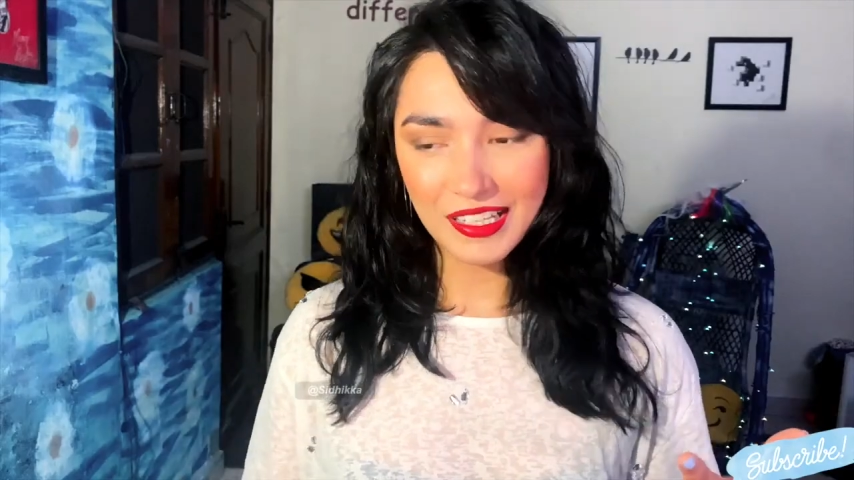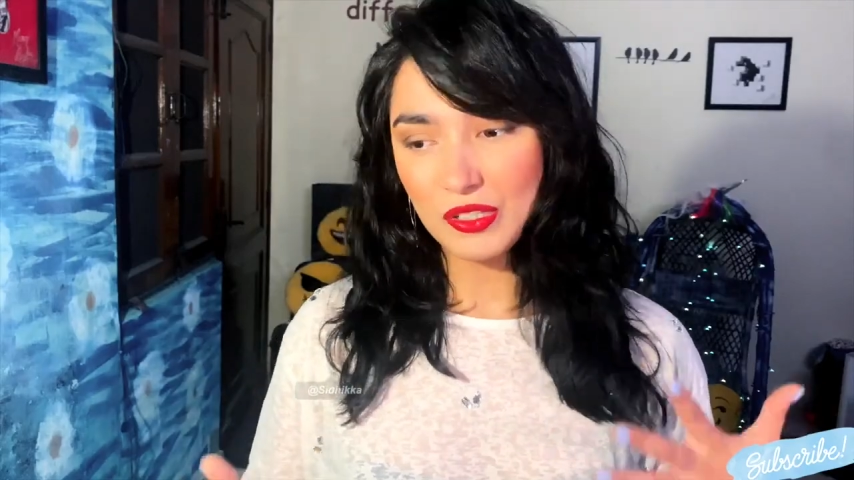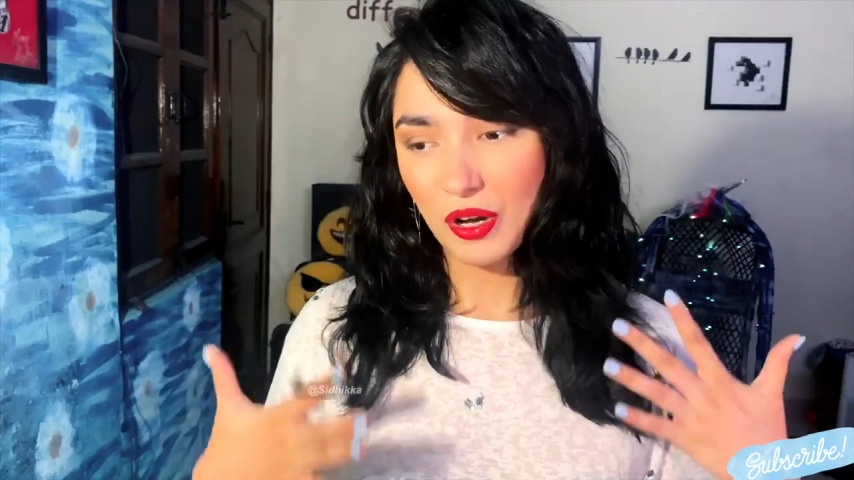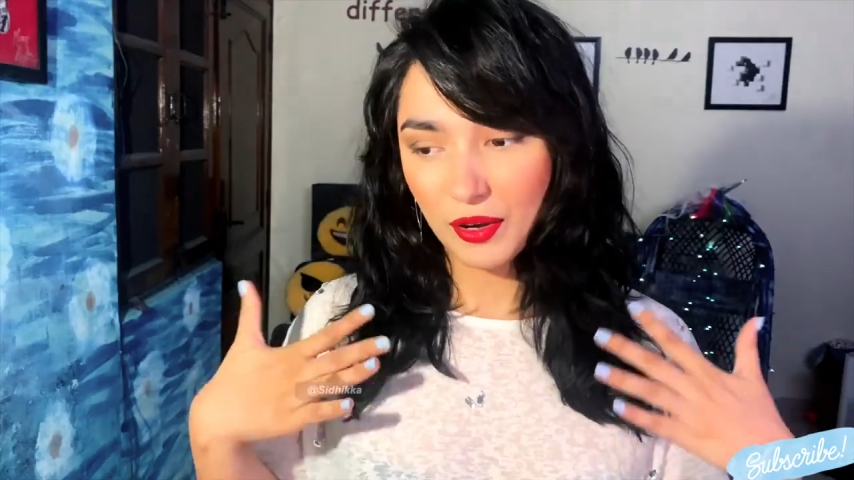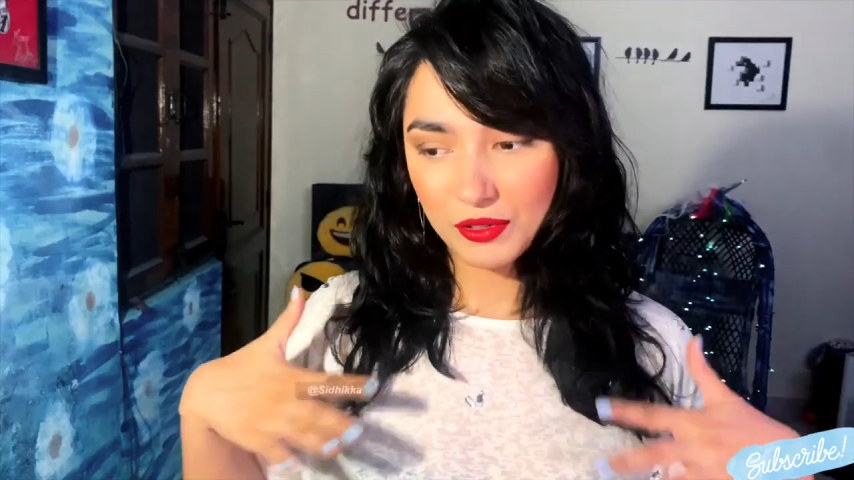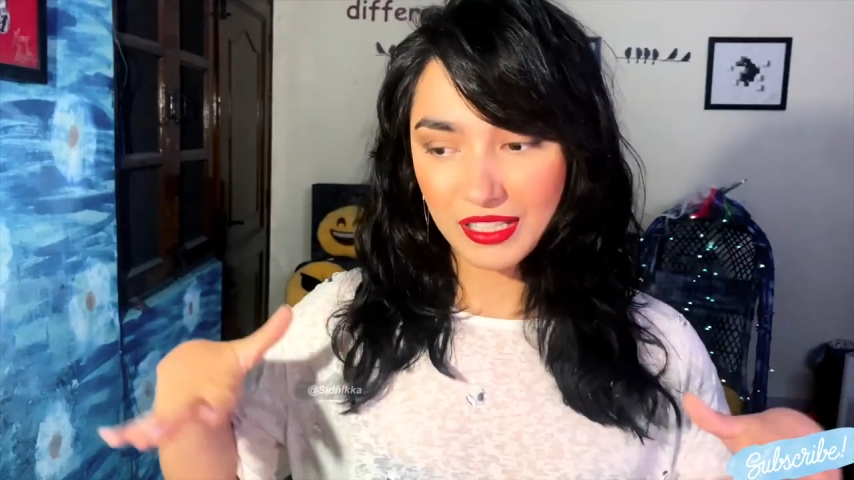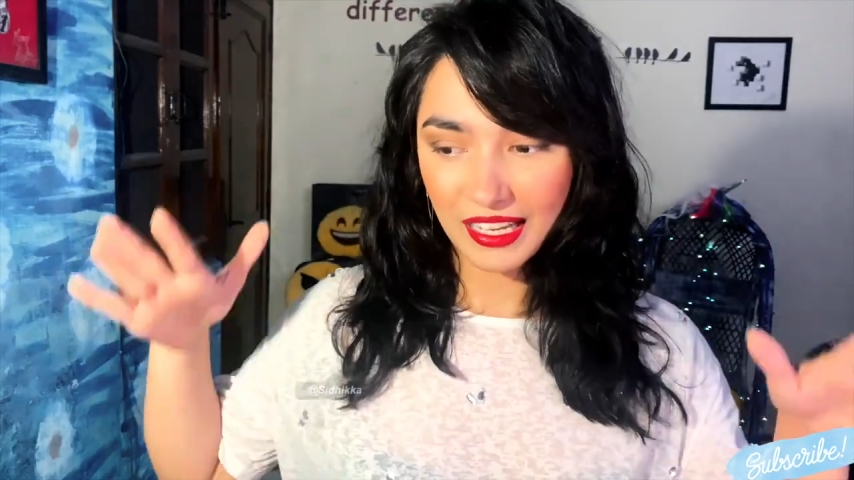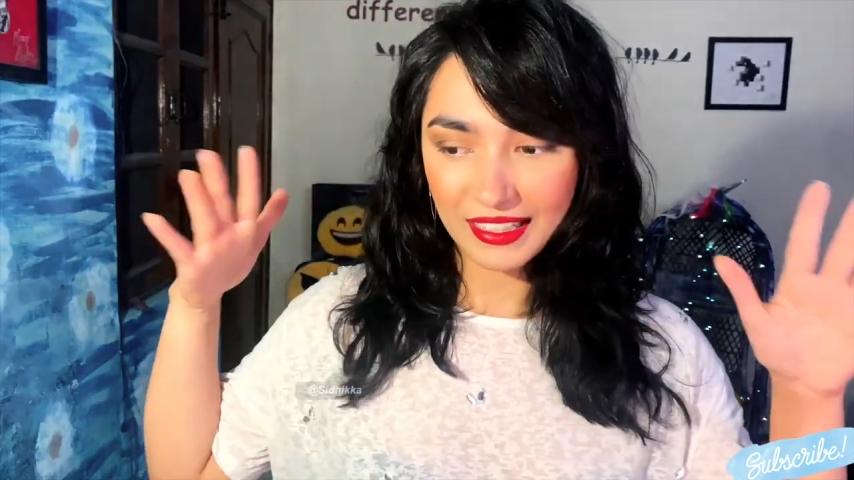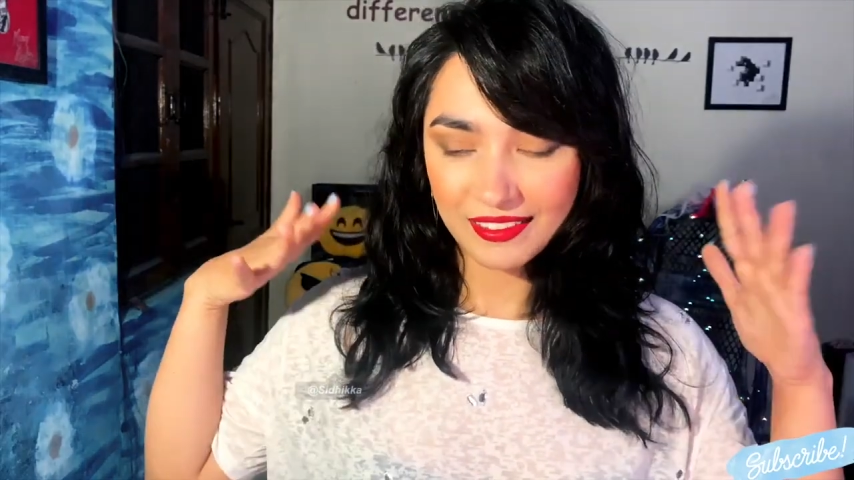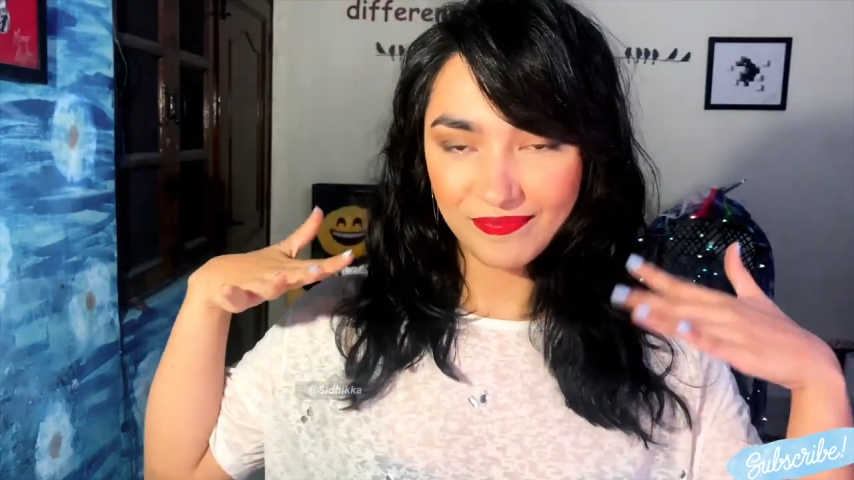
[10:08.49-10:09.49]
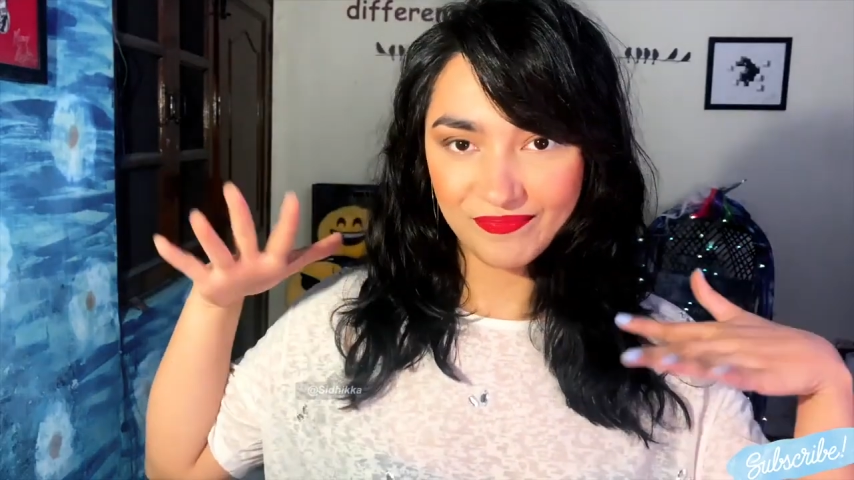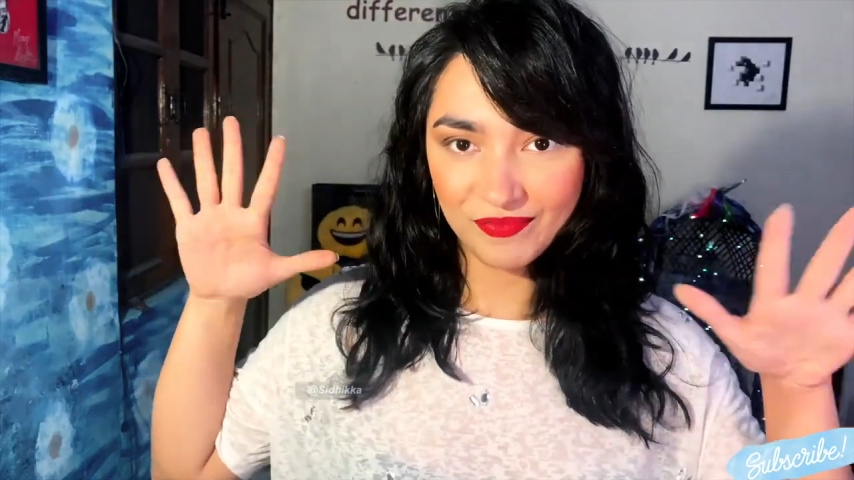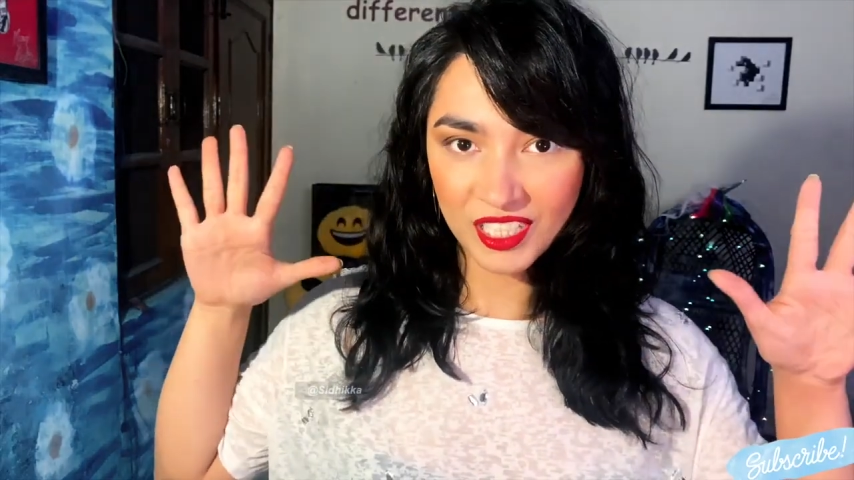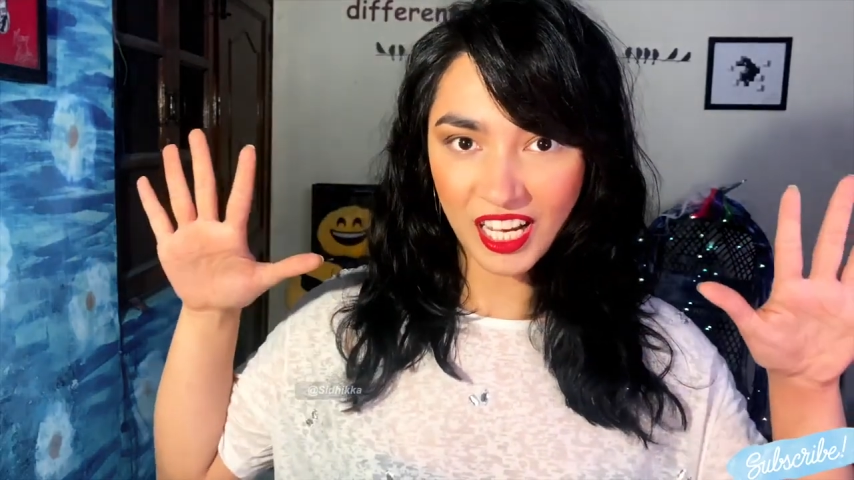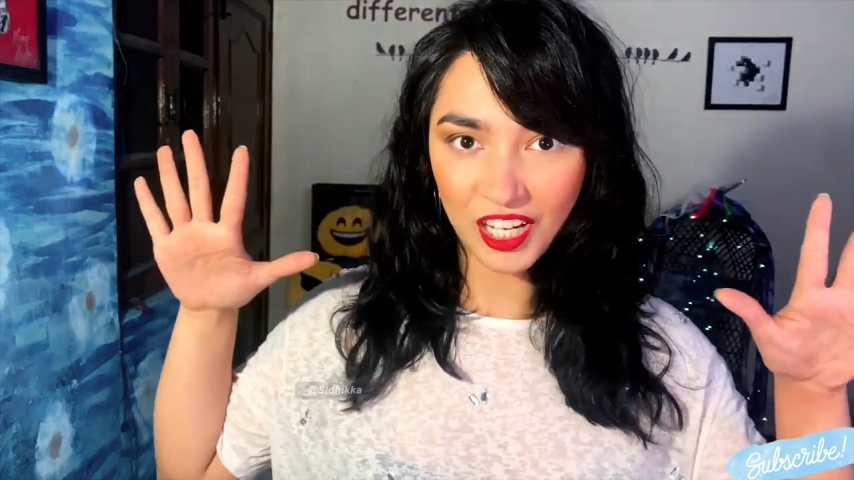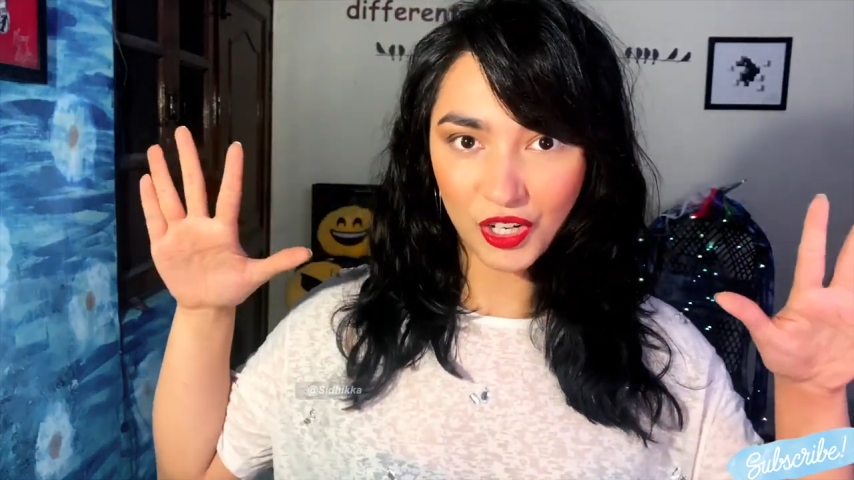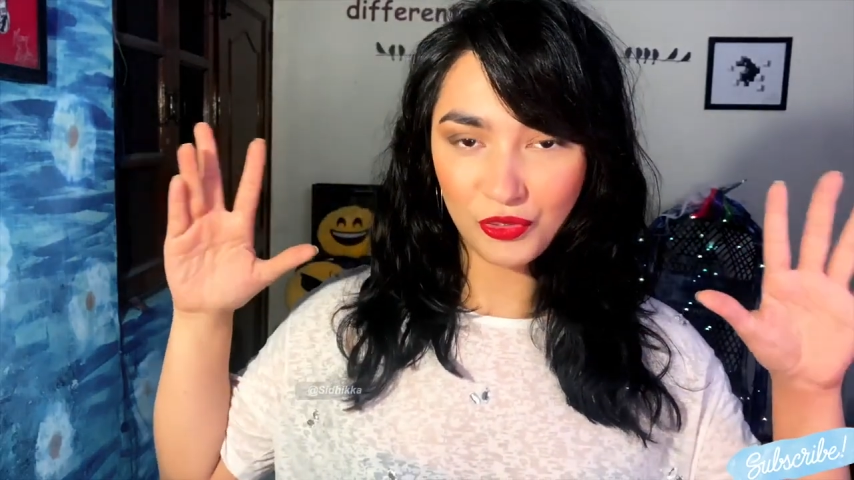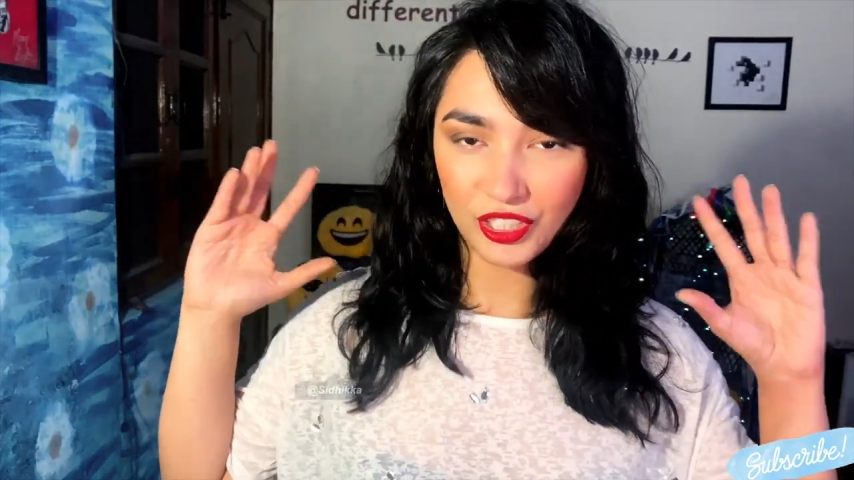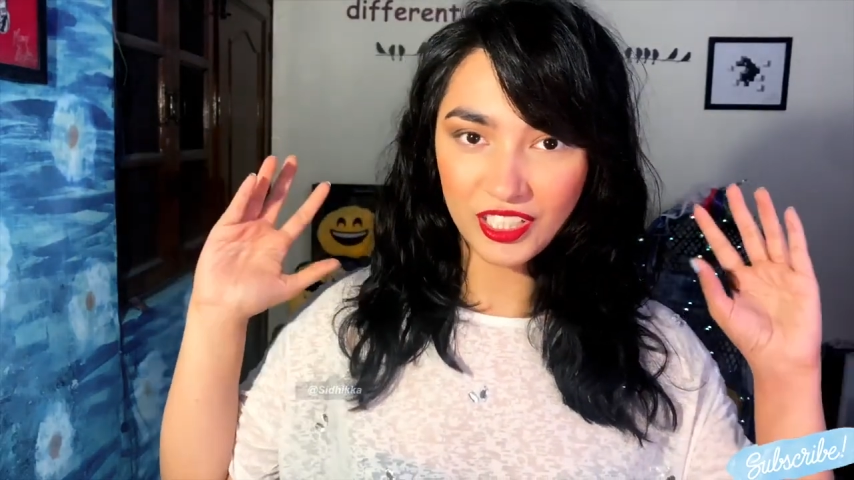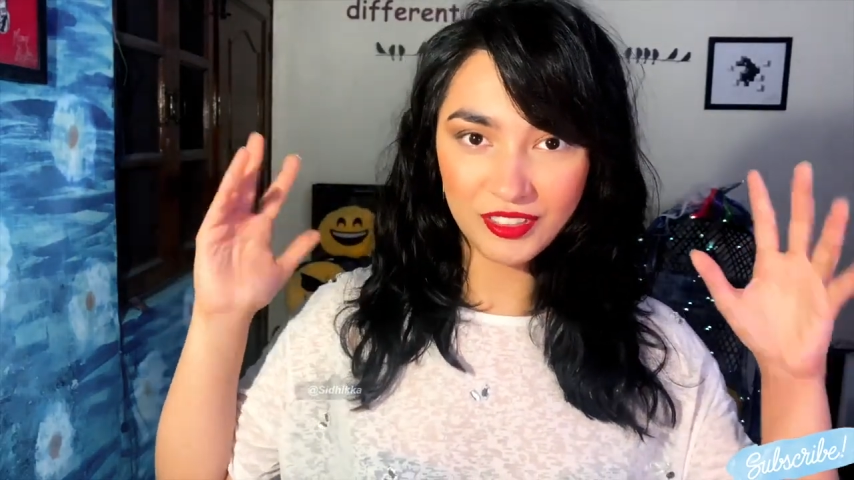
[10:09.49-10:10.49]
So I was like mascara
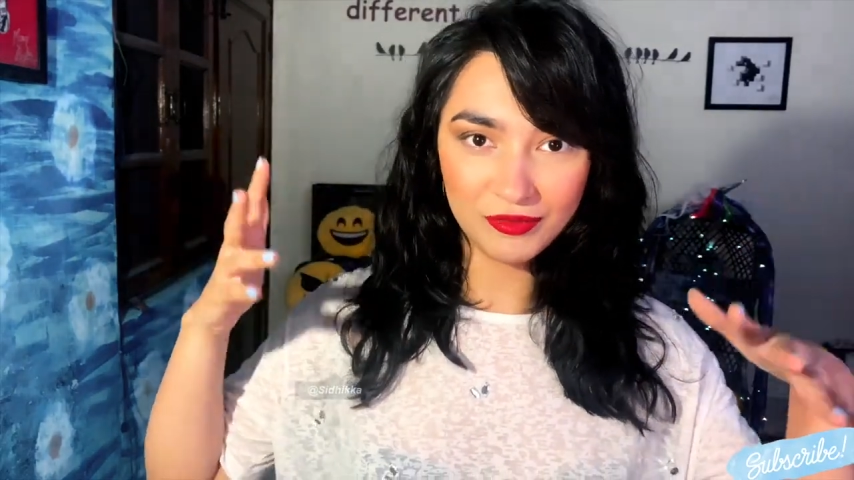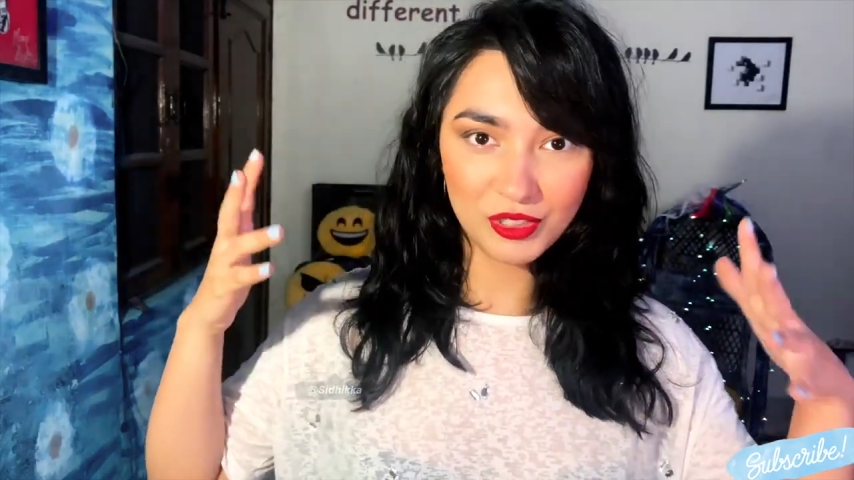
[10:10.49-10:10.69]
free,